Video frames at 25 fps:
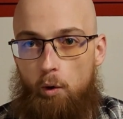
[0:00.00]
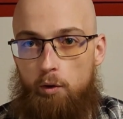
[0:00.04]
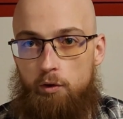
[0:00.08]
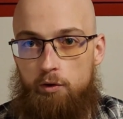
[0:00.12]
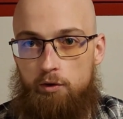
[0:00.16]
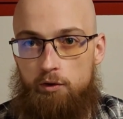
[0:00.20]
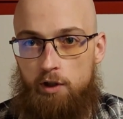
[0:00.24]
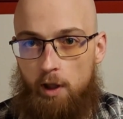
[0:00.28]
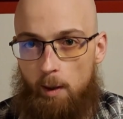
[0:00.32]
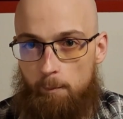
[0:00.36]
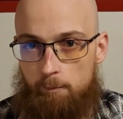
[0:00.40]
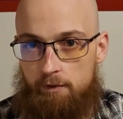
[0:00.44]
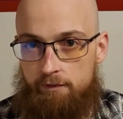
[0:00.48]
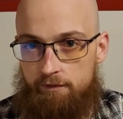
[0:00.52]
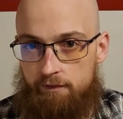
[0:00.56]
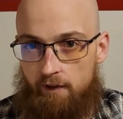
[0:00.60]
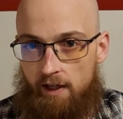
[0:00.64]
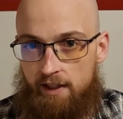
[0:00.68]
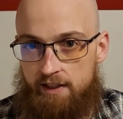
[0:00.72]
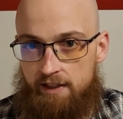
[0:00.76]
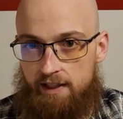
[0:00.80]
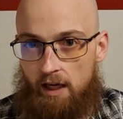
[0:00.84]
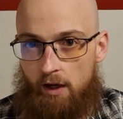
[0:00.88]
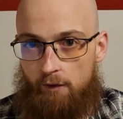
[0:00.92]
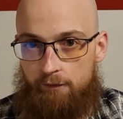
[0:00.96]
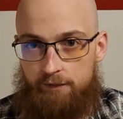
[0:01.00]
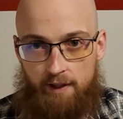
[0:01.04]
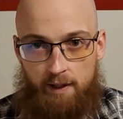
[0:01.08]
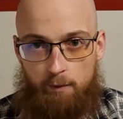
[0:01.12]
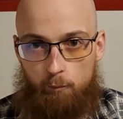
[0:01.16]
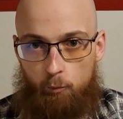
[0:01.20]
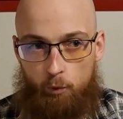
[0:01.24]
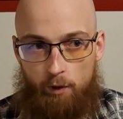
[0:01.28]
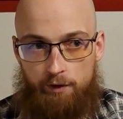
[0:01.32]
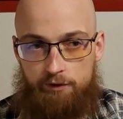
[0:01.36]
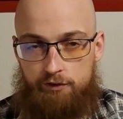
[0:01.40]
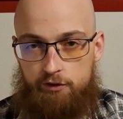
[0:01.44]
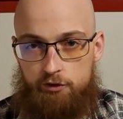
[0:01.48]
Come to find out that
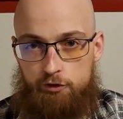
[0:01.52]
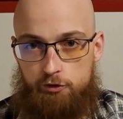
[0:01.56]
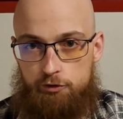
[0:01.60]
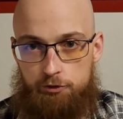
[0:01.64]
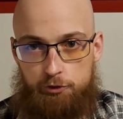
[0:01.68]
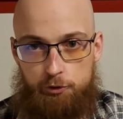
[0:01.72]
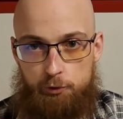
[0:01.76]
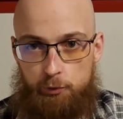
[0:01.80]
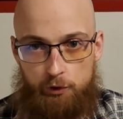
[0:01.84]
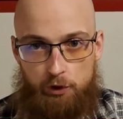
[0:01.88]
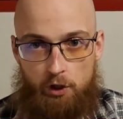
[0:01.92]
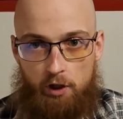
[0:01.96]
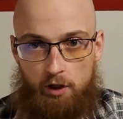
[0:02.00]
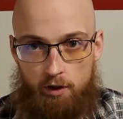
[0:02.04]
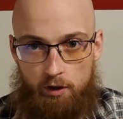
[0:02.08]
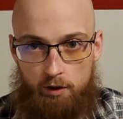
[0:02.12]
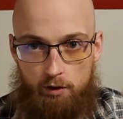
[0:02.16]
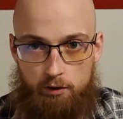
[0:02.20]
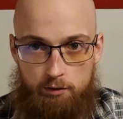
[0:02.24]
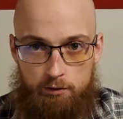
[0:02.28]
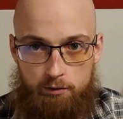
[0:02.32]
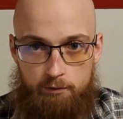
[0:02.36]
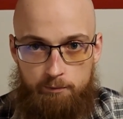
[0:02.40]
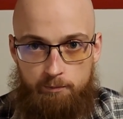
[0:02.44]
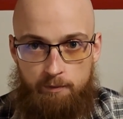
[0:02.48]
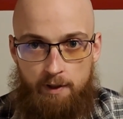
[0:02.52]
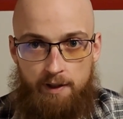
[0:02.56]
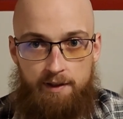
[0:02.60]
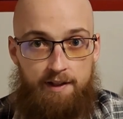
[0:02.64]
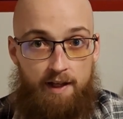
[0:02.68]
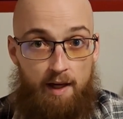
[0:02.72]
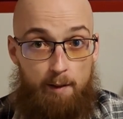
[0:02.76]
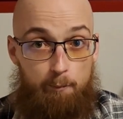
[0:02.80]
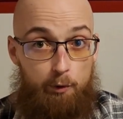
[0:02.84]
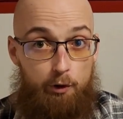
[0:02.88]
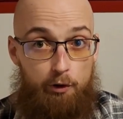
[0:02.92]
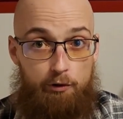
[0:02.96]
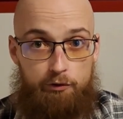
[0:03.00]
wasn't true at all, that
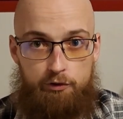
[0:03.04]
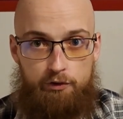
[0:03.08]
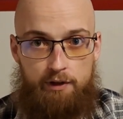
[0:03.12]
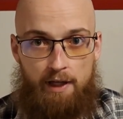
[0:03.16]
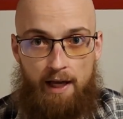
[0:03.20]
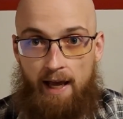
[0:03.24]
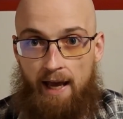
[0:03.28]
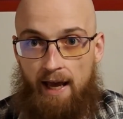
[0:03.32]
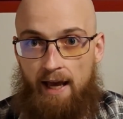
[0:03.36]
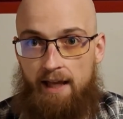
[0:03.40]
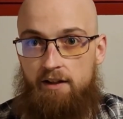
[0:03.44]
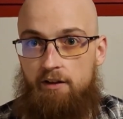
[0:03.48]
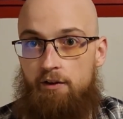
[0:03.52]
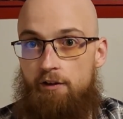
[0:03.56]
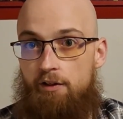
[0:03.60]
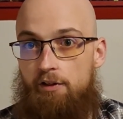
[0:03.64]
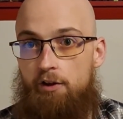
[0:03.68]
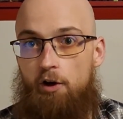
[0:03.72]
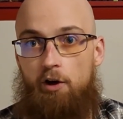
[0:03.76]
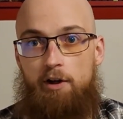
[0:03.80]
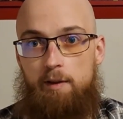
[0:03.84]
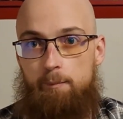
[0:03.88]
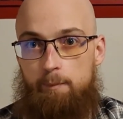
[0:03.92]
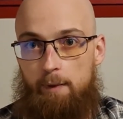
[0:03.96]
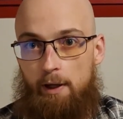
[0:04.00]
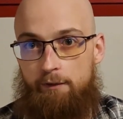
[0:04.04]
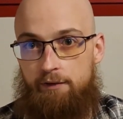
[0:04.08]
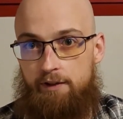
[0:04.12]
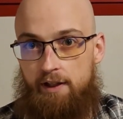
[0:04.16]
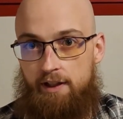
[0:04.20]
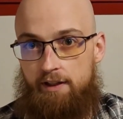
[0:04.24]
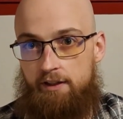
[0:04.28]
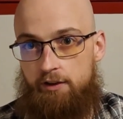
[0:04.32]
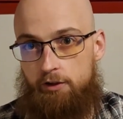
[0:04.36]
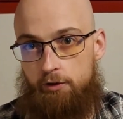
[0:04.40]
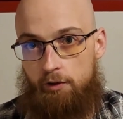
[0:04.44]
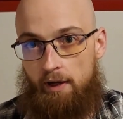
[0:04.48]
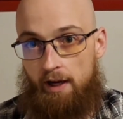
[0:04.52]
that person hadn't thought about that
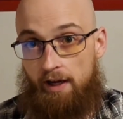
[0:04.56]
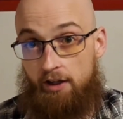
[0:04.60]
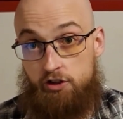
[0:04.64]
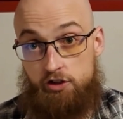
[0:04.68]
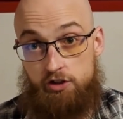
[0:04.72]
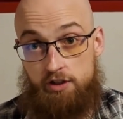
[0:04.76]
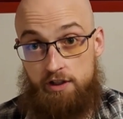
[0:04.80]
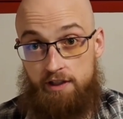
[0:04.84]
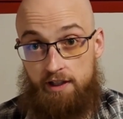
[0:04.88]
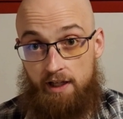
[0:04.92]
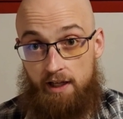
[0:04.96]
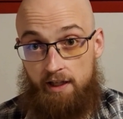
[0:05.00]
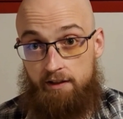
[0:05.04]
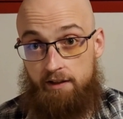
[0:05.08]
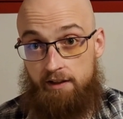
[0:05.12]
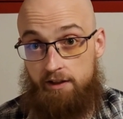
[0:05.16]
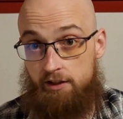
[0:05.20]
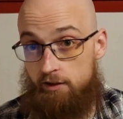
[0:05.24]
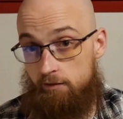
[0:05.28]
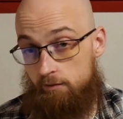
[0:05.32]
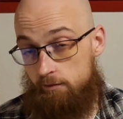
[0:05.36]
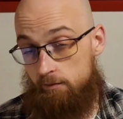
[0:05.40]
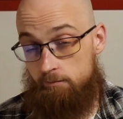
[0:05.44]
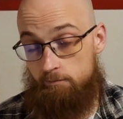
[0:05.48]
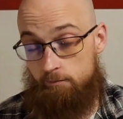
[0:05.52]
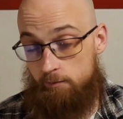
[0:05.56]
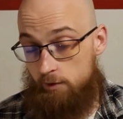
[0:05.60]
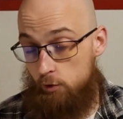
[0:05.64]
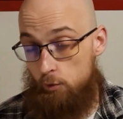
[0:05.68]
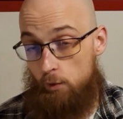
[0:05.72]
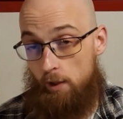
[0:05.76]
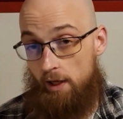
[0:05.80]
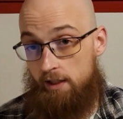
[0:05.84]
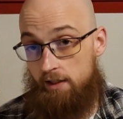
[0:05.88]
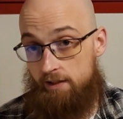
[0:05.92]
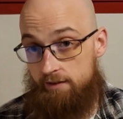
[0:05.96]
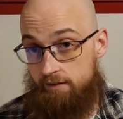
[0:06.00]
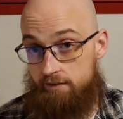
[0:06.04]
interaction again, and you
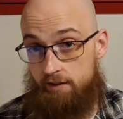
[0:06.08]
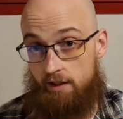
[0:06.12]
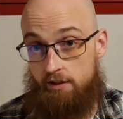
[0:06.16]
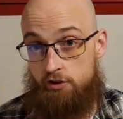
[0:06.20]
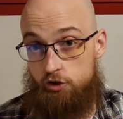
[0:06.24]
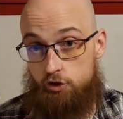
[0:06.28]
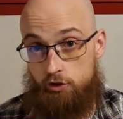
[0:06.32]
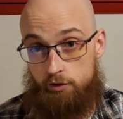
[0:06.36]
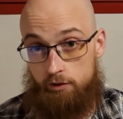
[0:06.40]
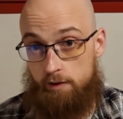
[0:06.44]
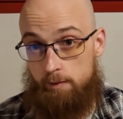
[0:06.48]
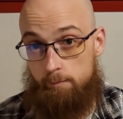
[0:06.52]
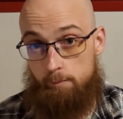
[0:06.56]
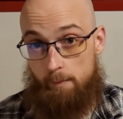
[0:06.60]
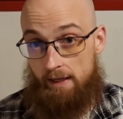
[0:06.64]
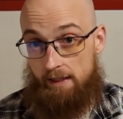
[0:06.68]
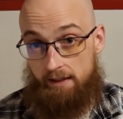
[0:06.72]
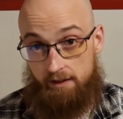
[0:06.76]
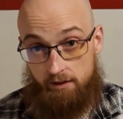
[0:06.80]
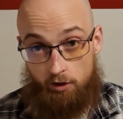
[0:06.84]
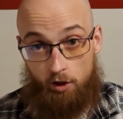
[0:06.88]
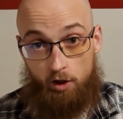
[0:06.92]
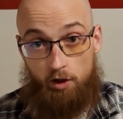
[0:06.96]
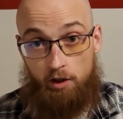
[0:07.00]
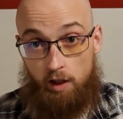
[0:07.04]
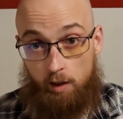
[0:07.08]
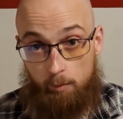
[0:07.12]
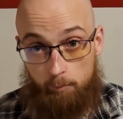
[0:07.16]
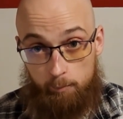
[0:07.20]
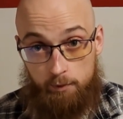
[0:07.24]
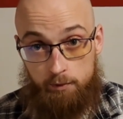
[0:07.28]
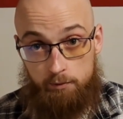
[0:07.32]
had essentially made it all up?